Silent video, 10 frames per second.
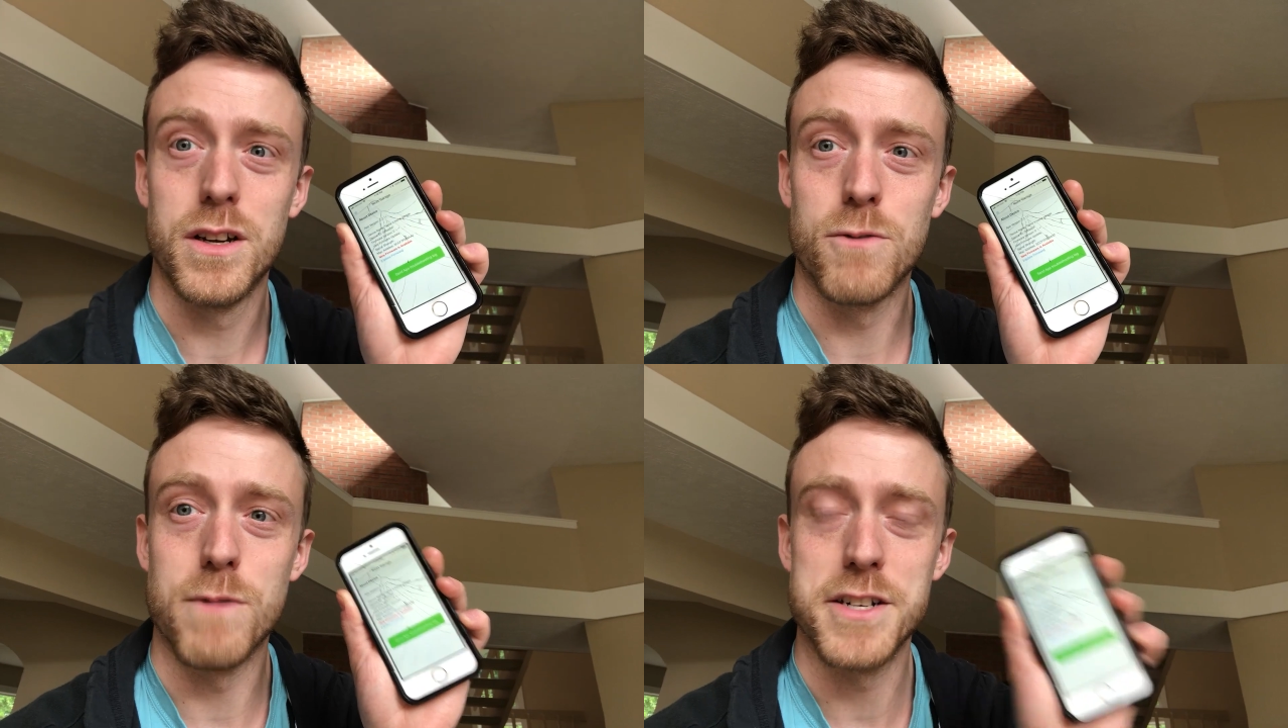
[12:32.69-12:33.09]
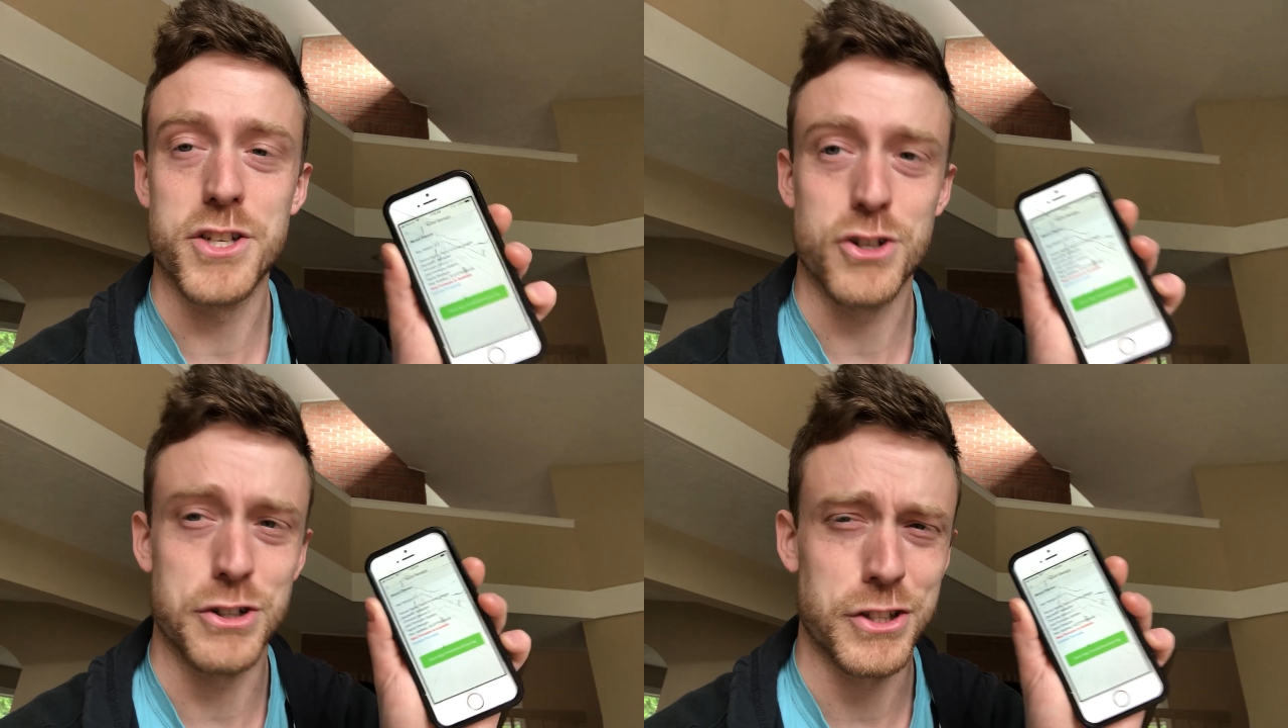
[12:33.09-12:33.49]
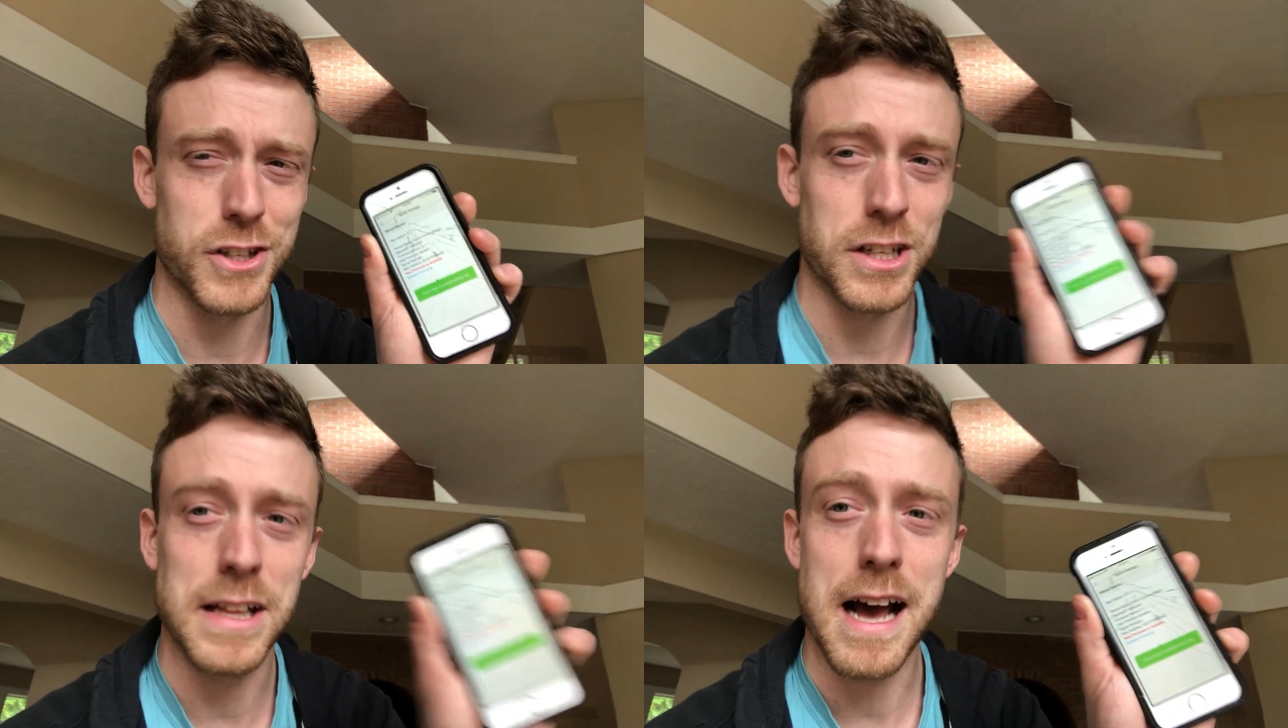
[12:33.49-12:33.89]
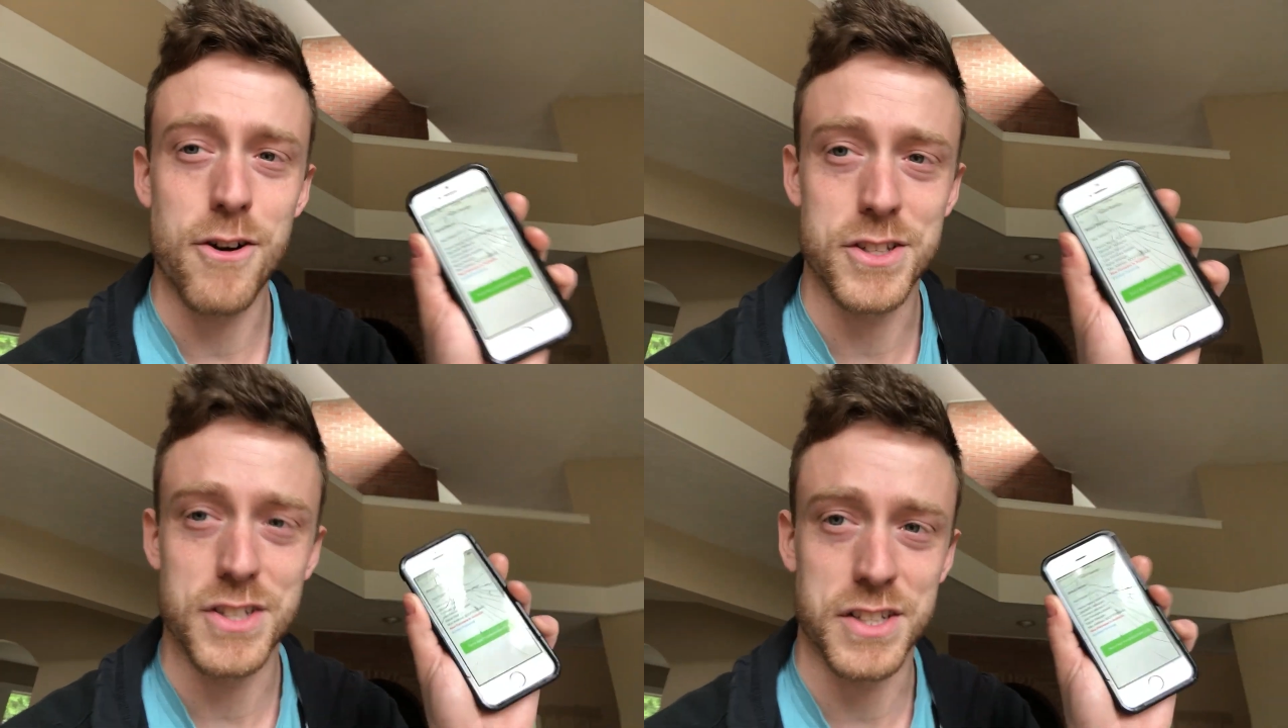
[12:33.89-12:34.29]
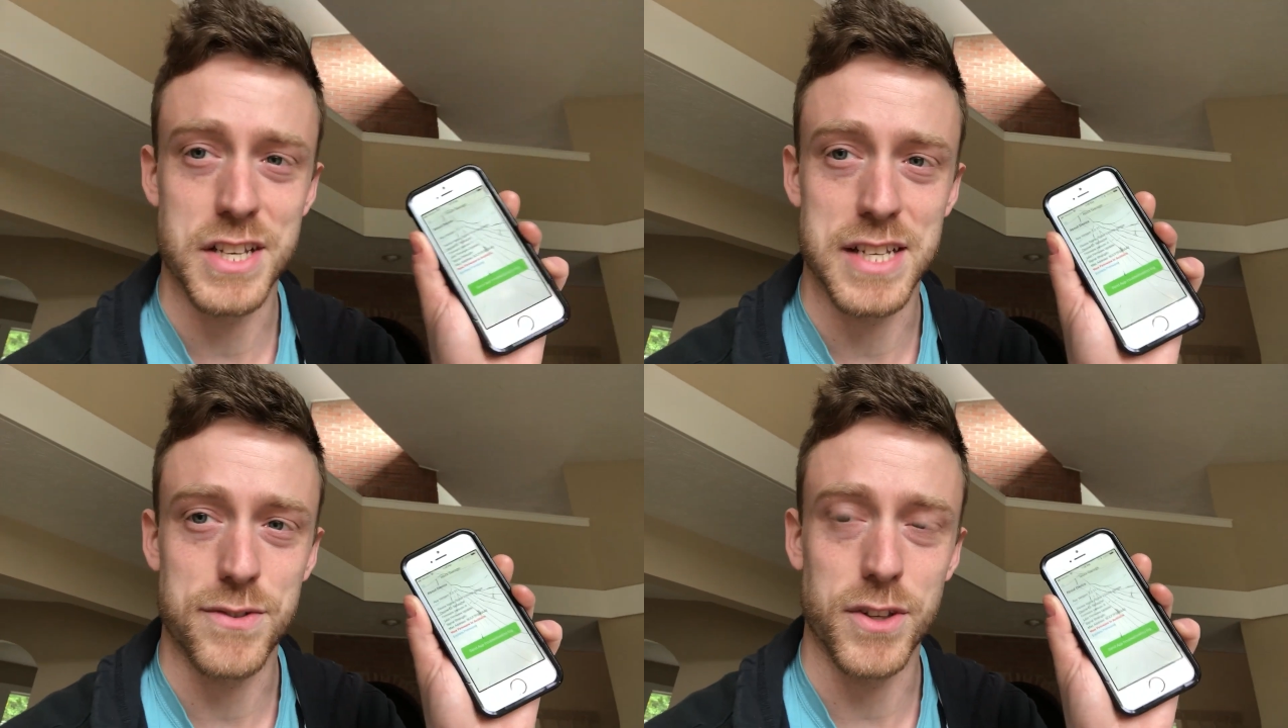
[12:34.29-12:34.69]
register to the cloud
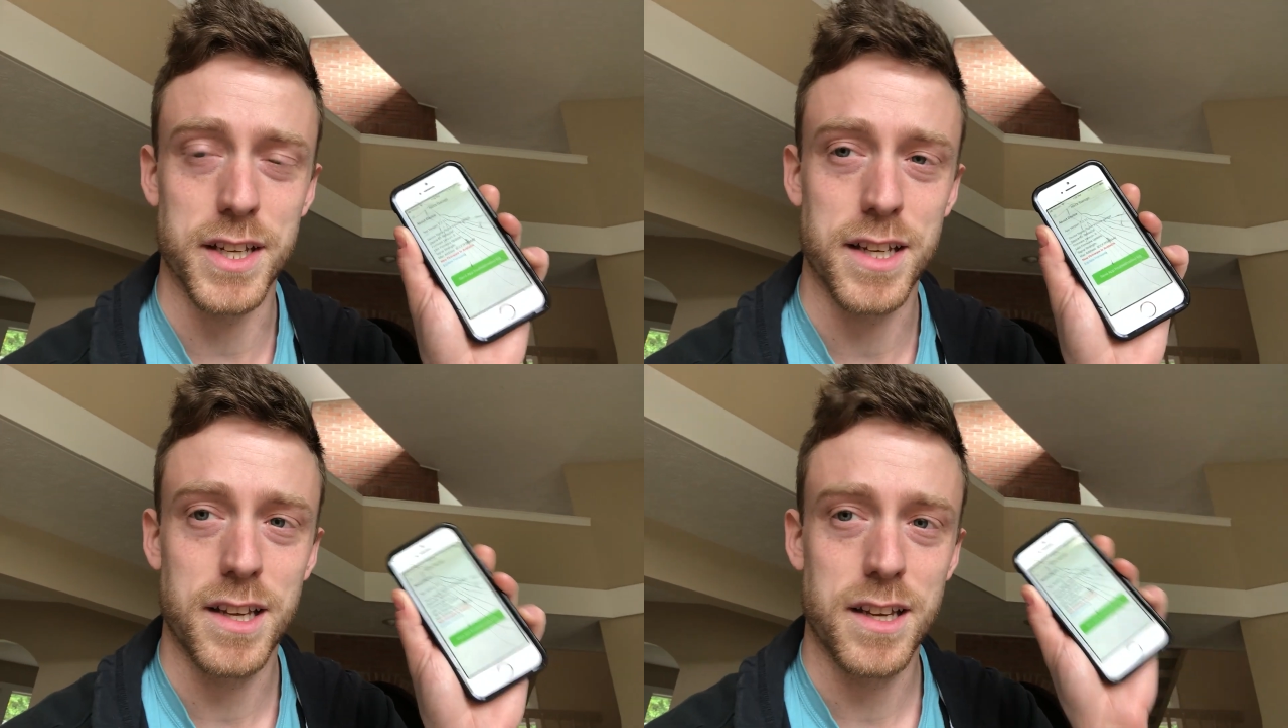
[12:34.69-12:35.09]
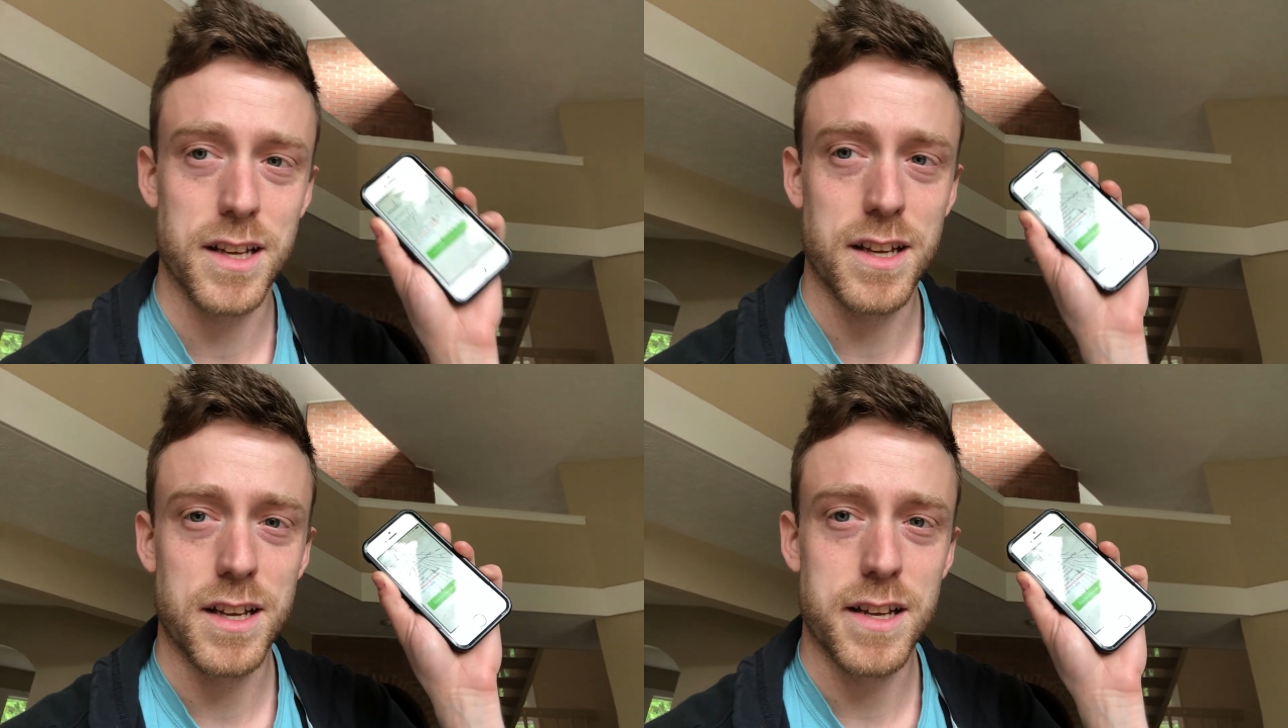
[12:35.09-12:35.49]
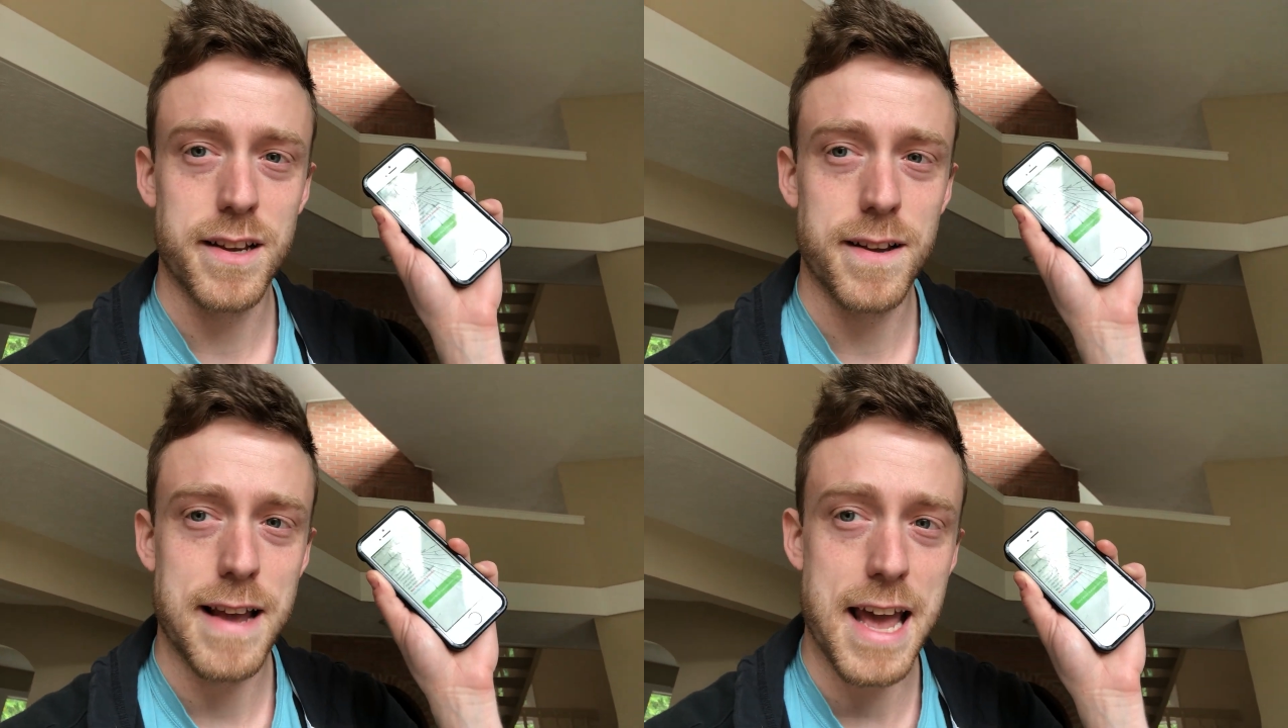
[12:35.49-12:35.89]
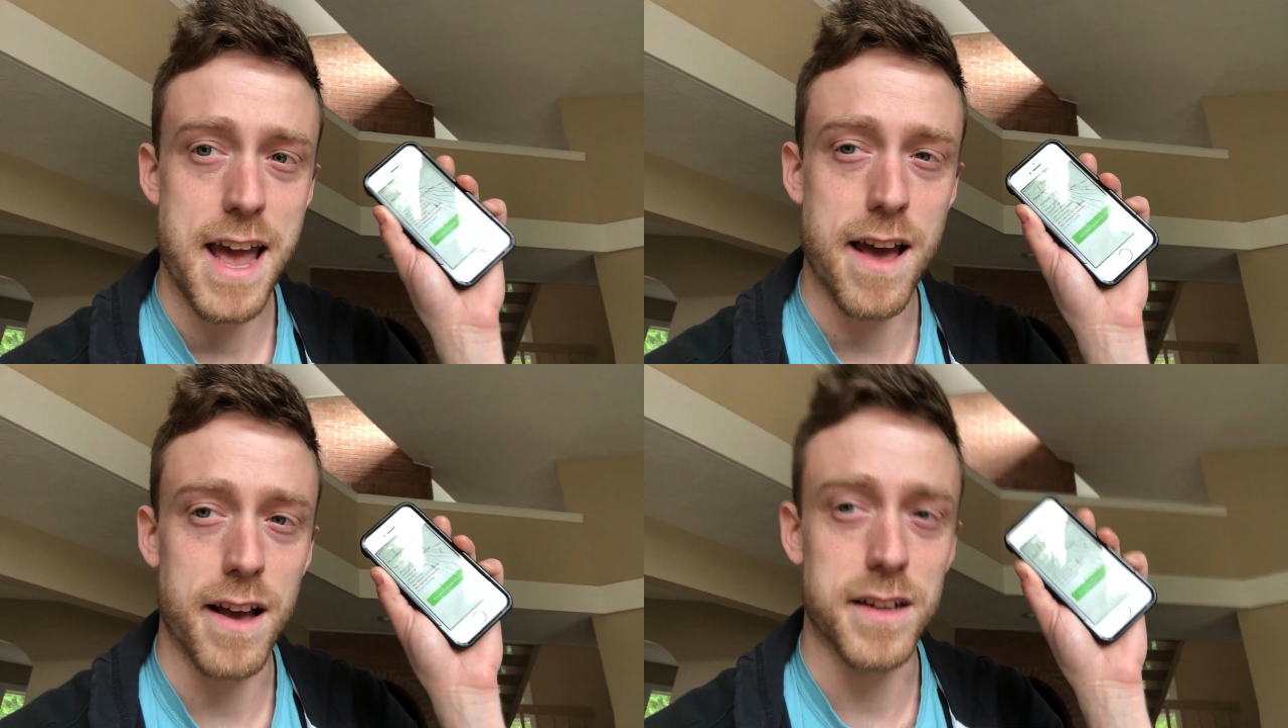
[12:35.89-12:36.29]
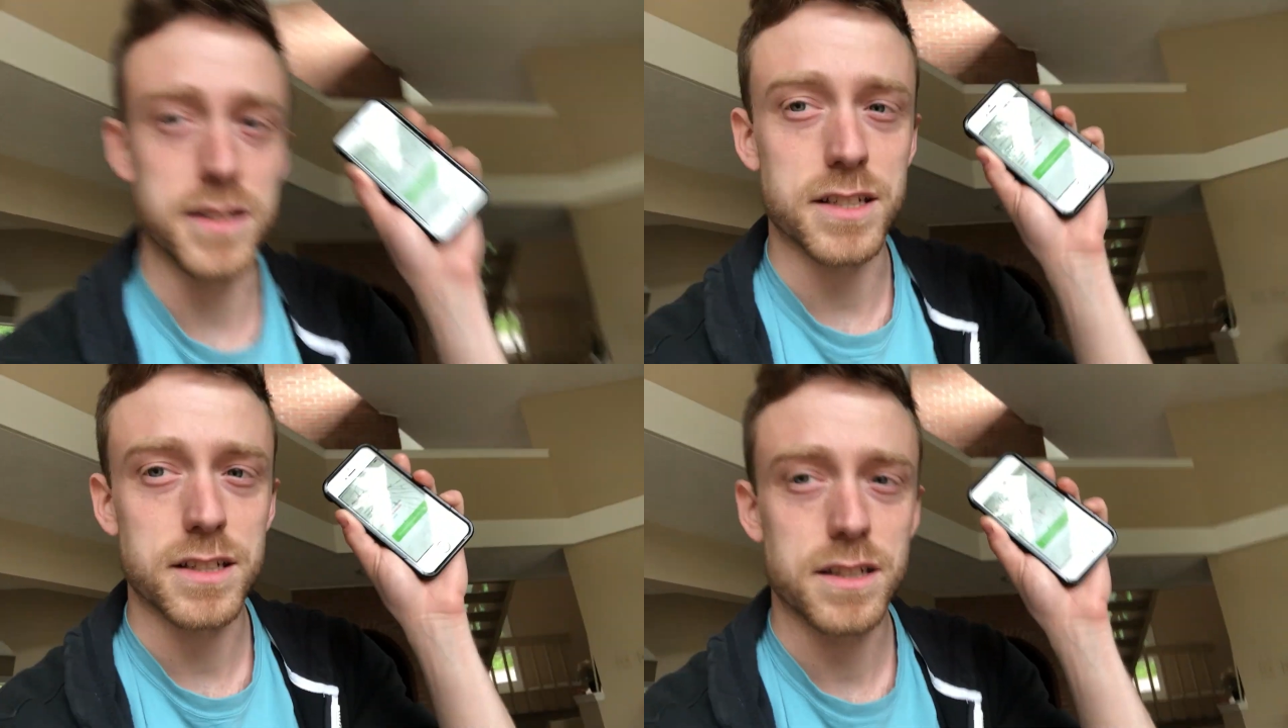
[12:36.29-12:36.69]
successfully. And